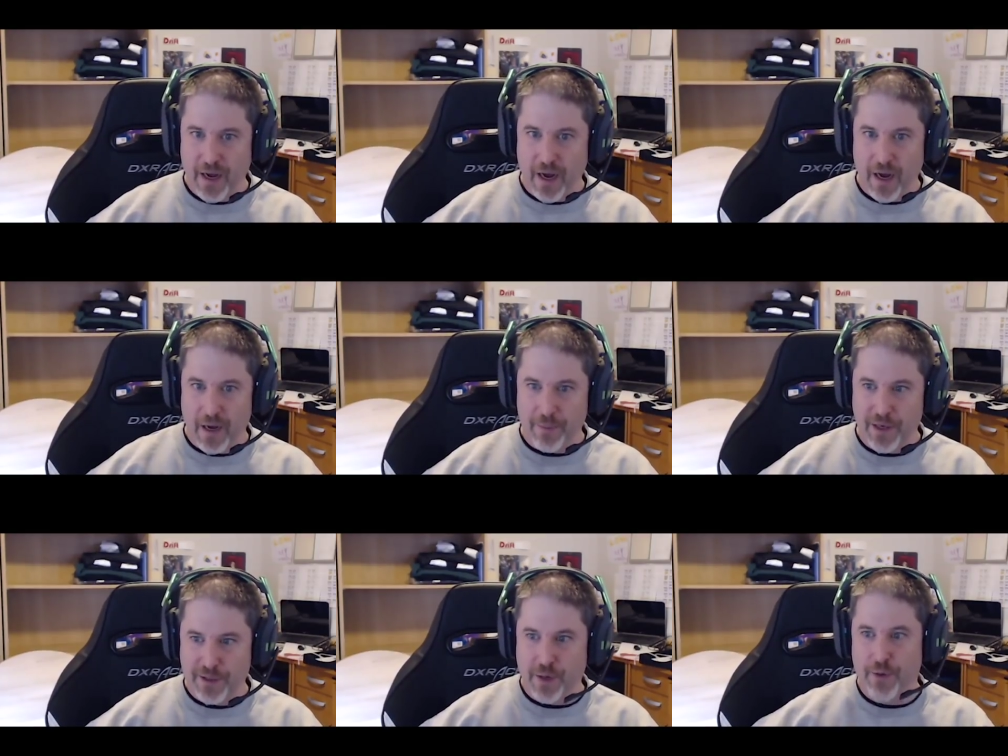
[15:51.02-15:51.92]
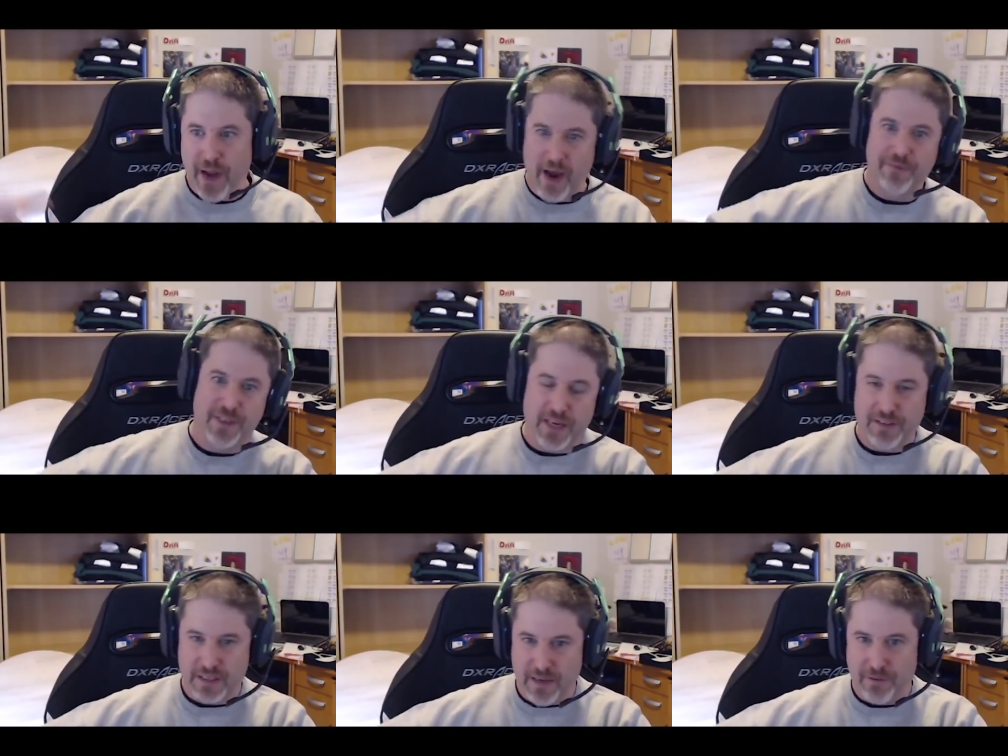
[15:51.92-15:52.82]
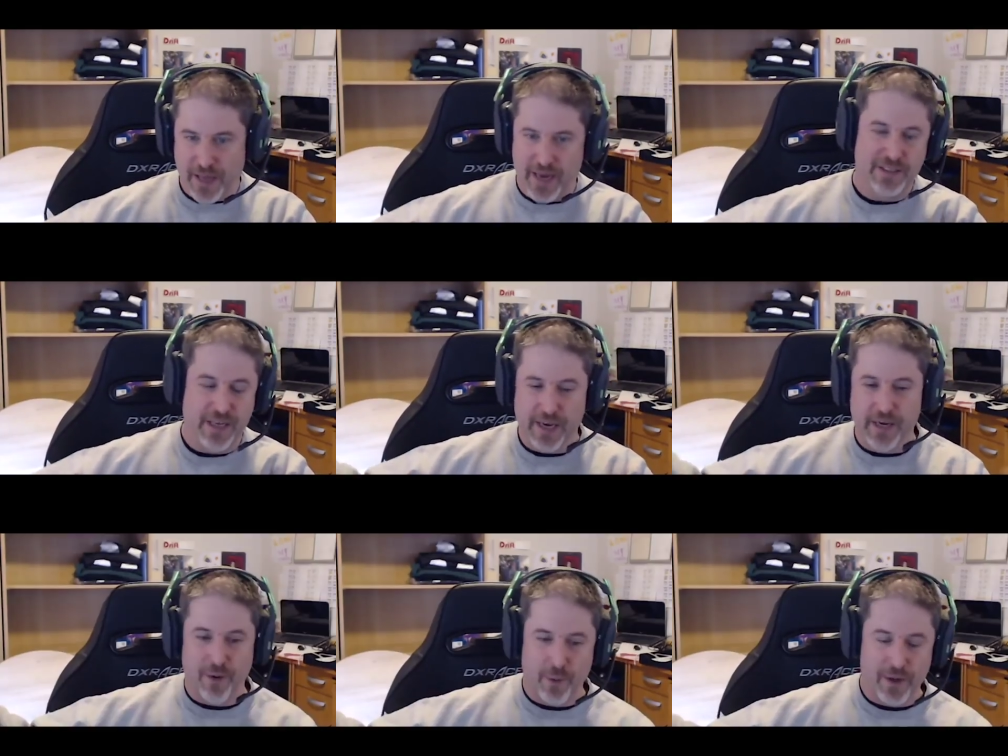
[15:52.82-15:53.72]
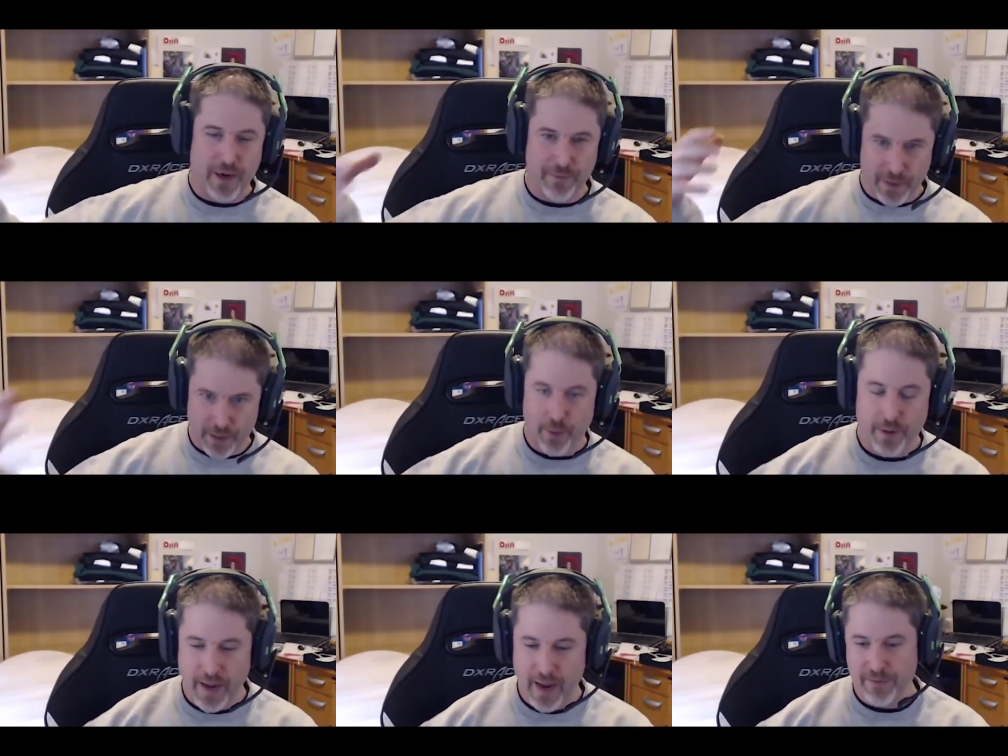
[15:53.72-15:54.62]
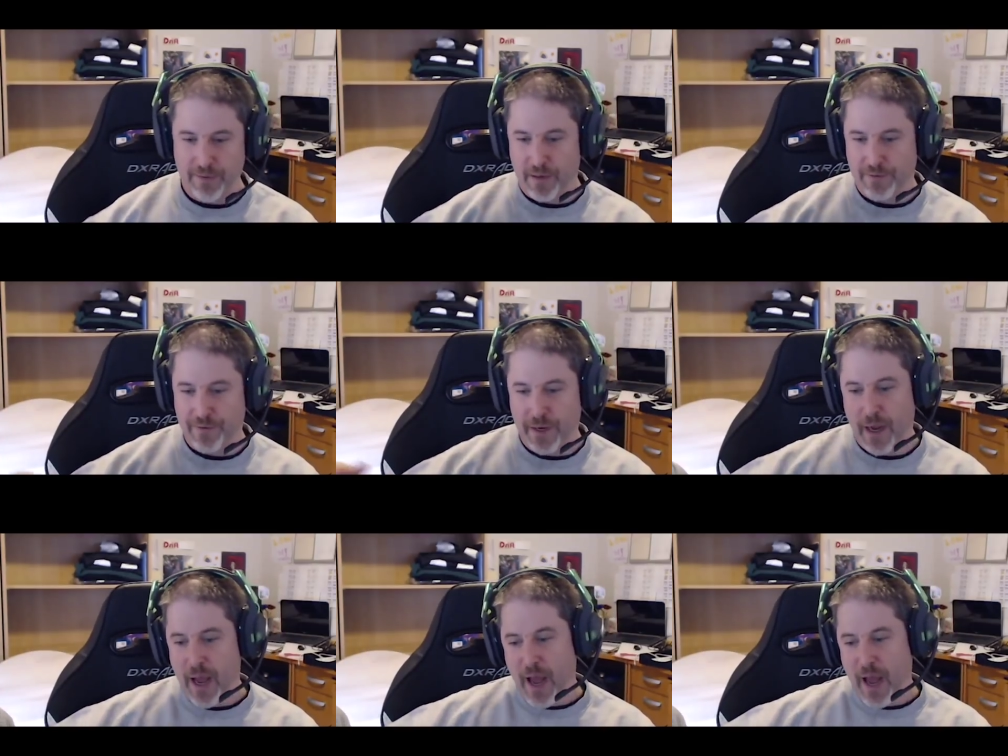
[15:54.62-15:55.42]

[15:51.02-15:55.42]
Uh, you don't have to get to level 18 or whatever in order to have a lot of fun.